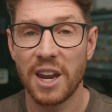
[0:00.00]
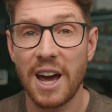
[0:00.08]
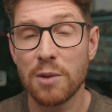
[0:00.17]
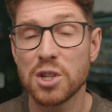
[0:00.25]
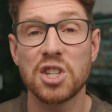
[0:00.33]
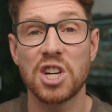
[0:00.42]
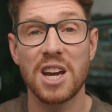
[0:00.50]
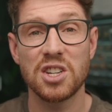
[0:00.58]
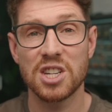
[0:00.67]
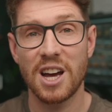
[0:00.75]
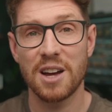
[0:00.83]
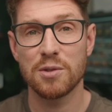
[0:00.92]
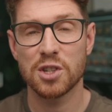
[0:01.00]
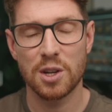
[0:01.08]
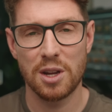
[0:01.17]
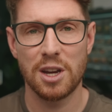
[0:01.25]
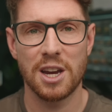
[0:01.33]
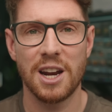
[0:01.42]
and how to change that so
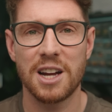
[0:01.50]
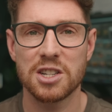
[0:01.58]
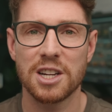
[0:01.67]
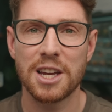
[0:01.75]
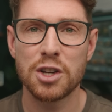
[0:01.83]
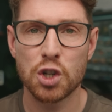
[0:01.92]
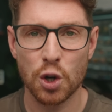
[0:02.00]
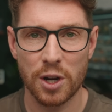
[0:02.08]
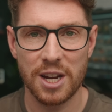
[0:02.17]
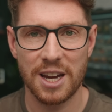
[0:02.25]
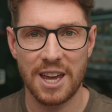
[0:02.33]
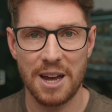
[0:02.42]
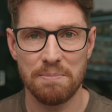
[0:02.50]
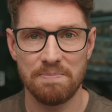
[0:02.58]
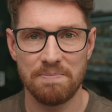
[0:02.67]
that you can actually enjoy it again.